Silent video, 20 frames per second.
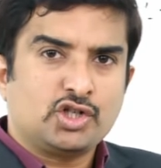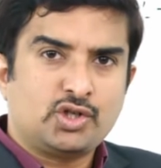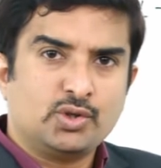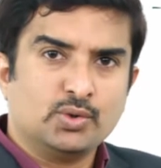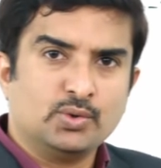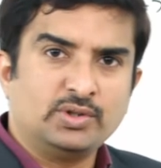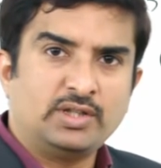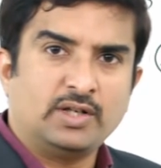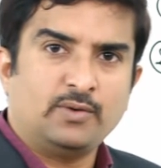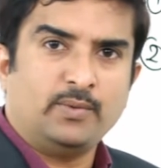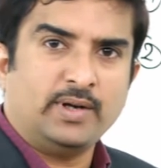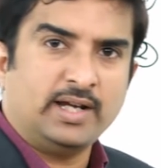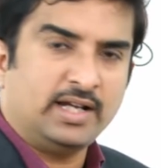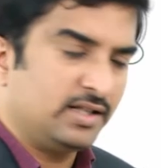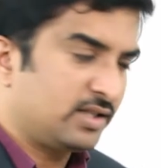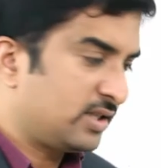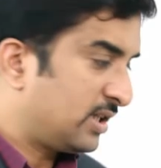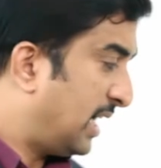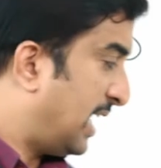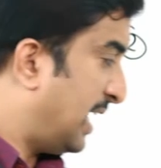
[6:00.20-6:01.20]
to the
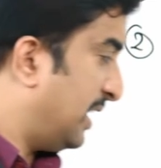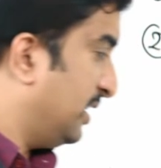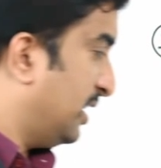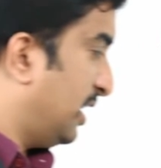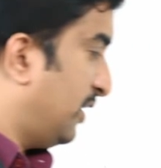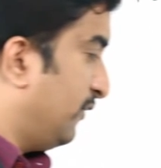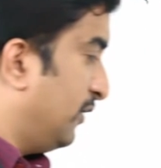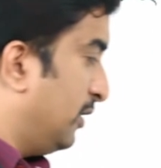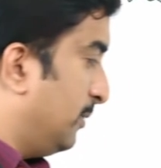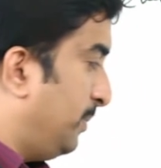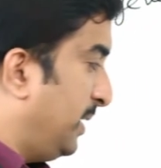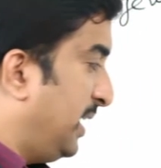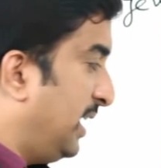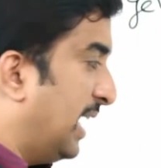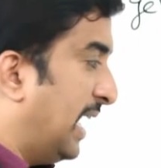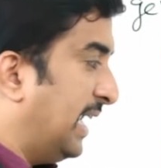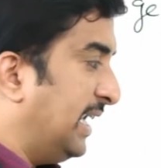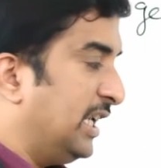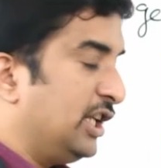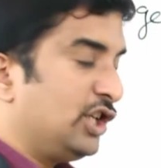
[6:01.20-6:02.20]
veins, and there will be
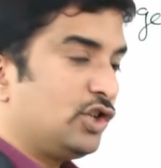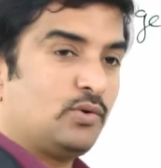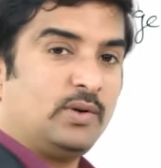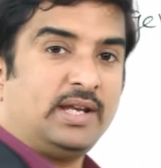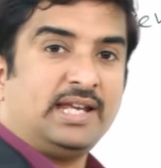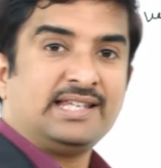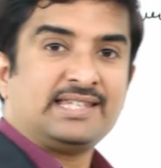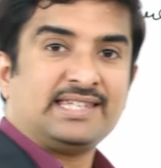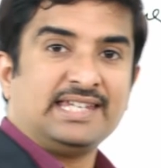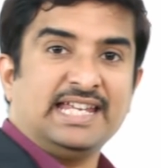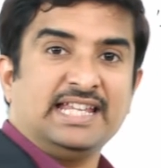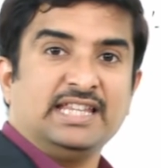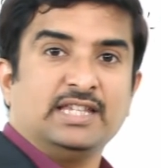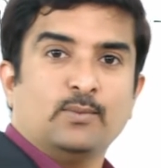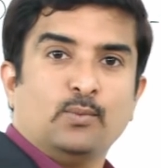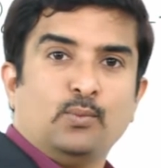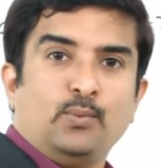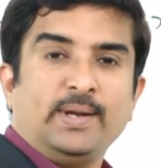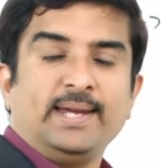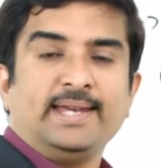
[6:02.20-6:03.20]
an increase in
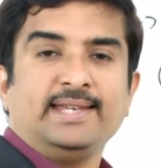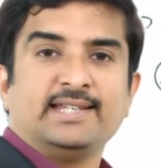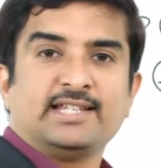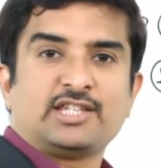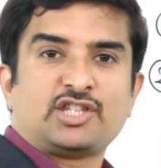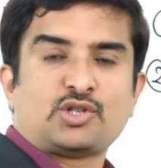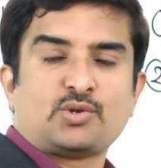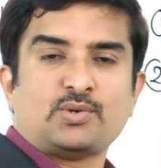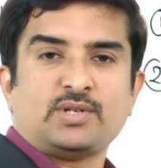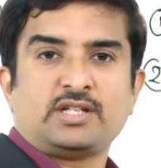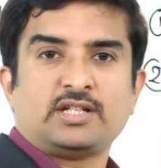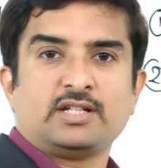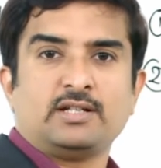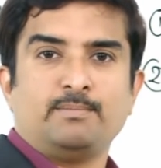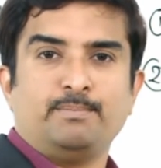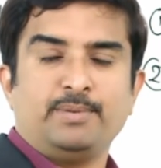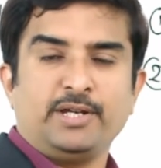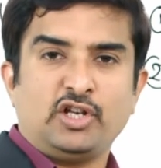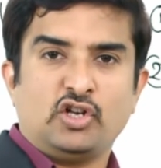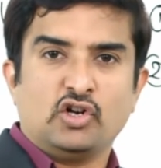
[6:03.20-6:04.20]
the venous
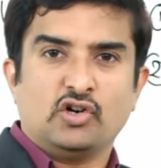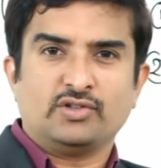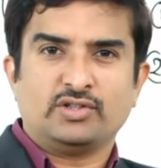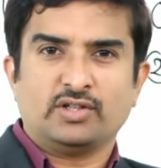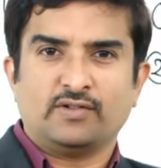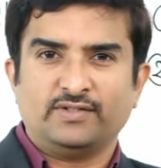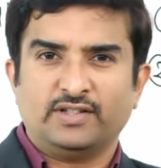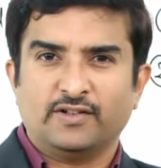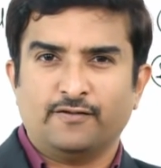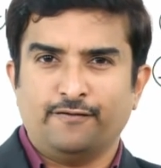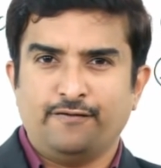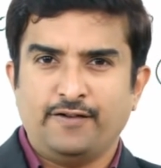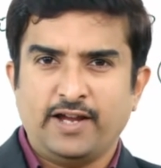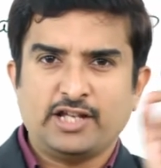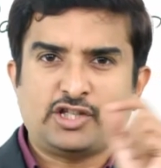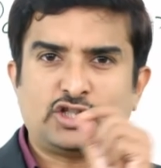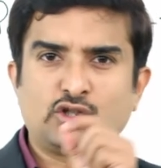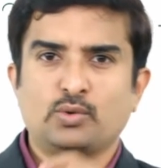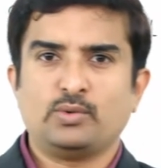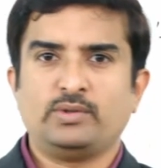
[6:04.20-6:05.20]
return because of the
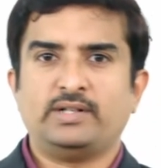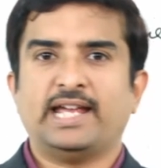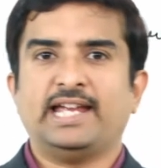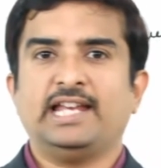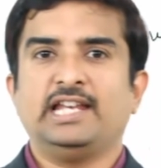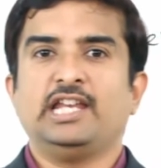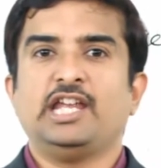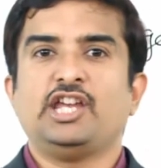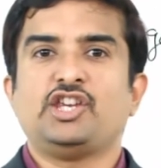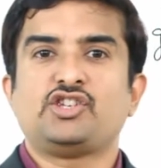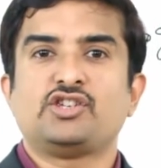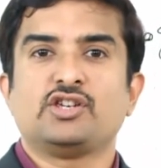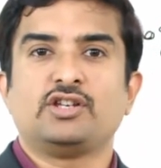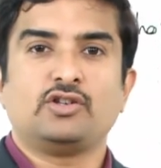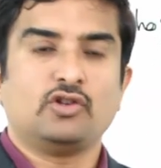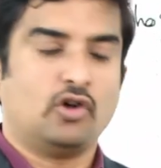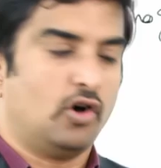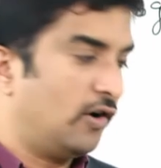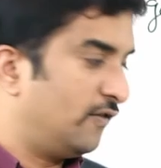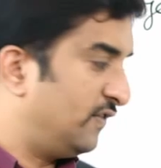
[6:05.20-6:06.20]

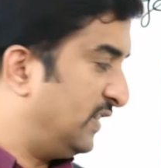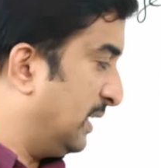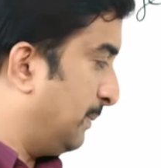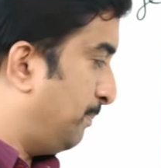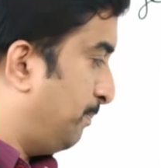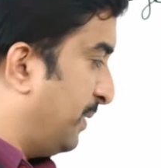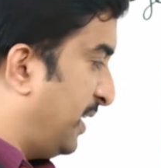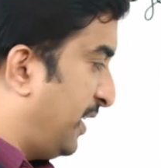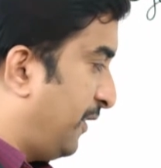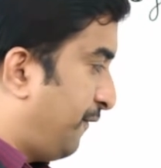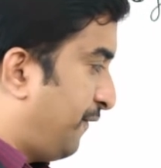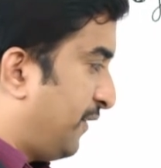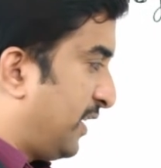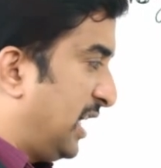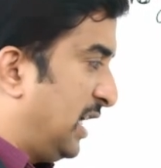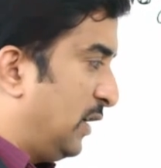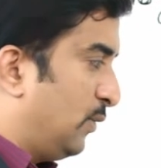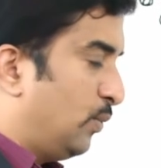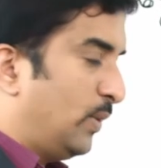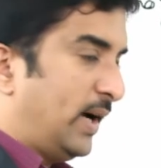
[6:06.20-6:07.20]
vasodilation of the
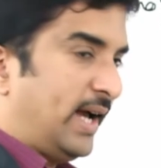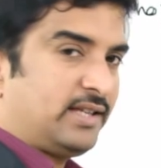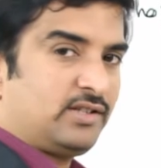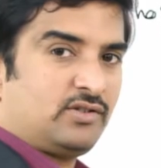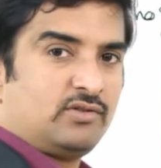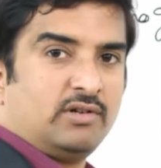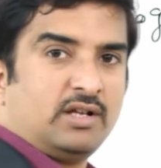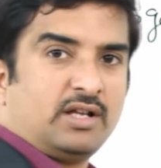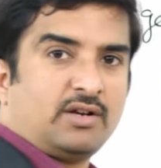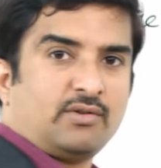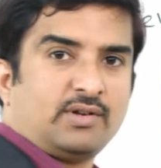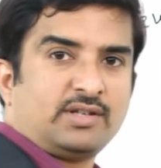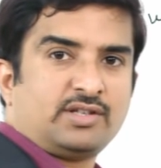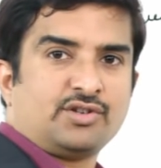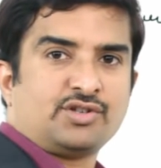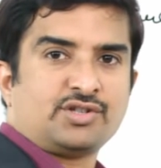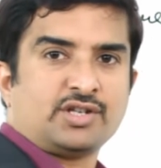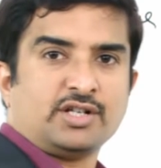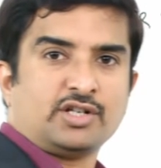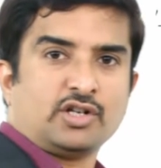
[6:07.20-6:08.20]
peripheral vascular
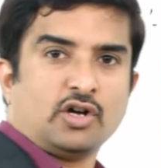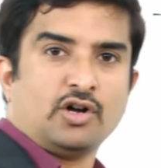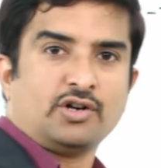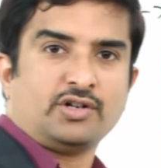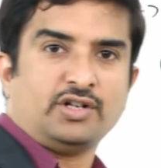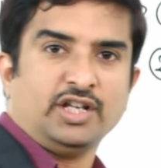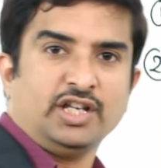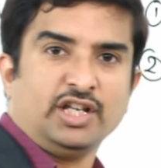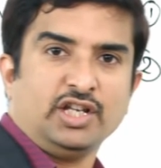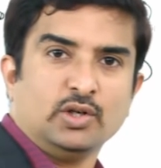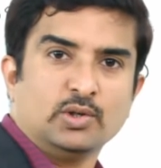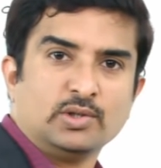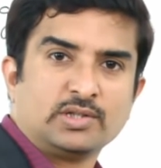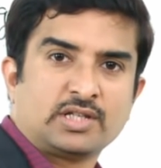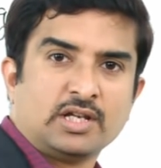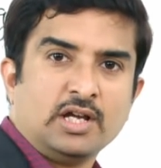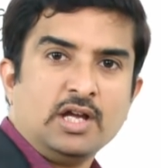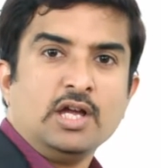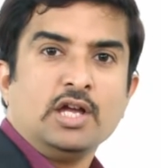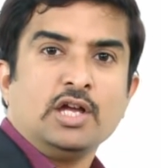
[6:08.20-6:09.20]
resistant
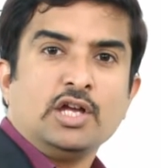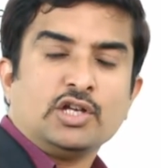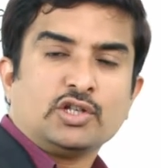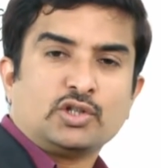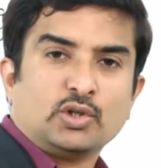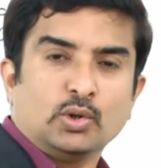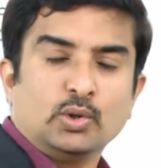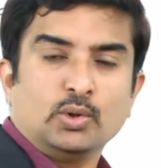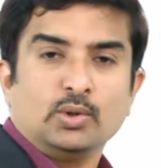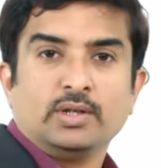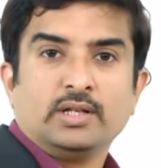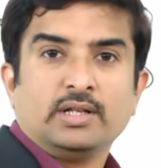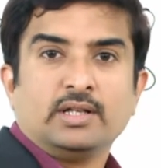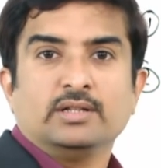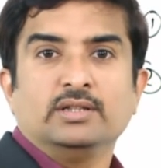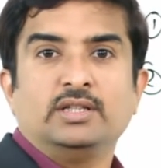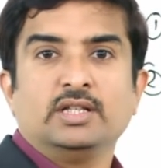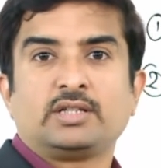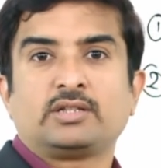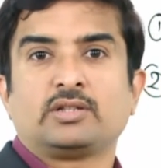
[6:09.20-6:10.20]
arterioles. So,
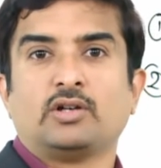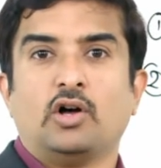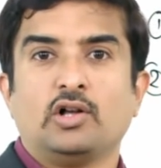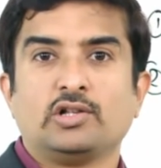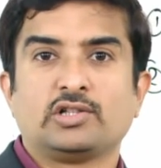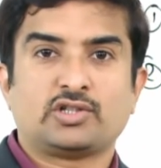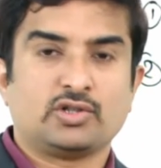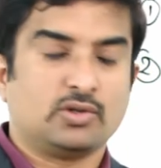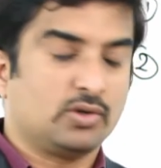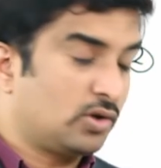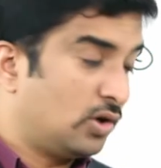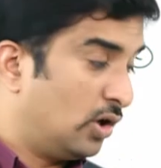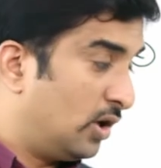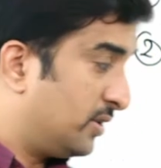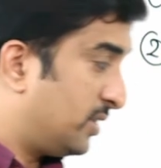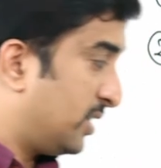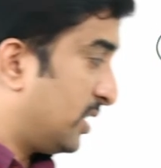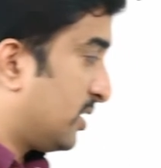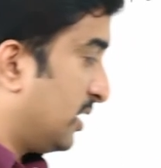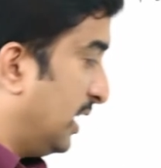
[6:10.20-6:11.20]
this also
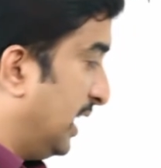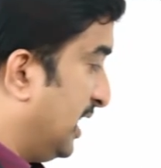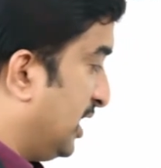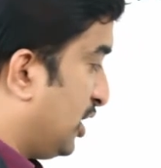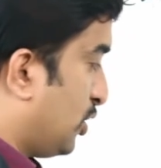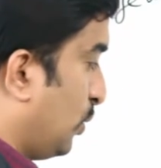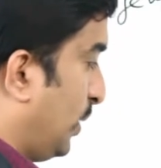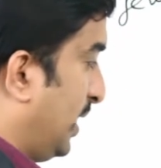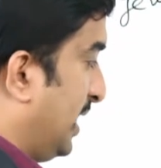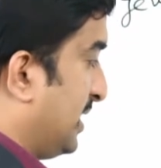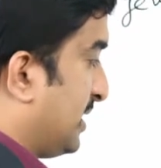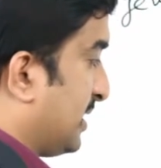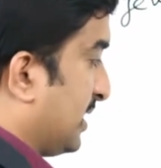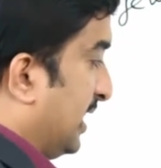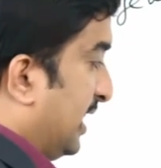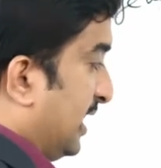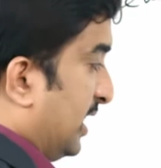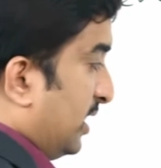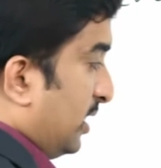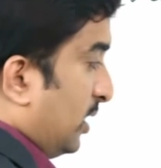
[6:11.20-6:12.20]
causes increase
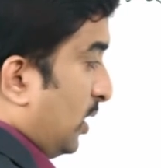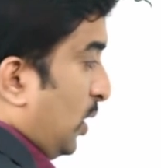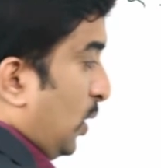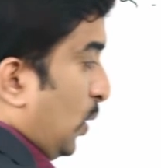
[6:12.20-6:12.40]
in